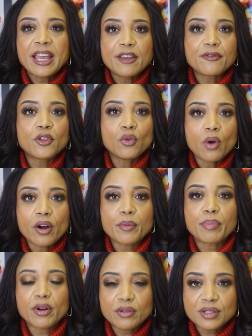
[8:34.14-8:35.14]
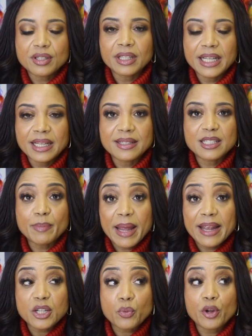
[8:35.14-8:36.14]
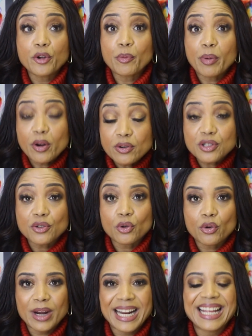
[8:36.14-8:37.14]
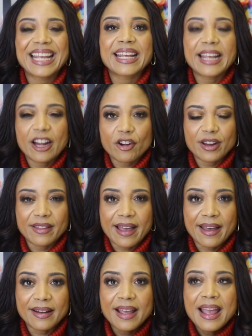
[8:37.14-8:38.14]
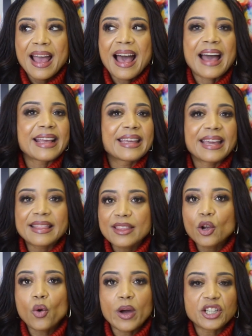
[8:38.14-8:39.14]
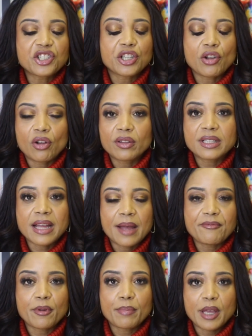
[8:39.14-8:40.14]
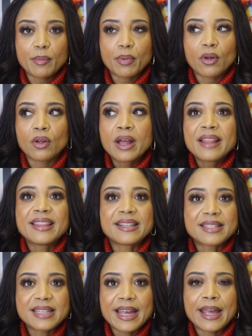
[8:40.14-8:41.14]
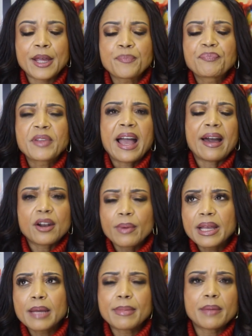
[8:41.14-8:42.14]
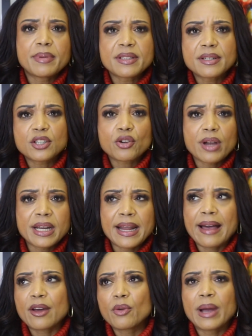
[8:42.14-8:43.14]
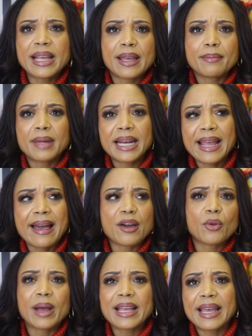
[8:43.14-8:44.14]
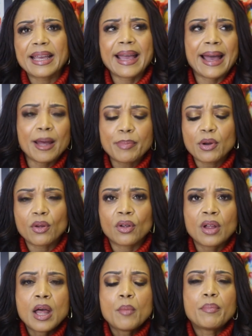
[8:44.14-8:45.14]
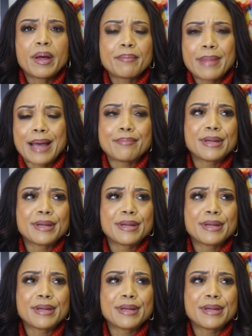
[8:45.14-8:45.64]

if you aren't personally in a space where your personal credit can carry that. I get the question all the time from people that say, how do I get my business credit? How do I get money? How do I get capital? But my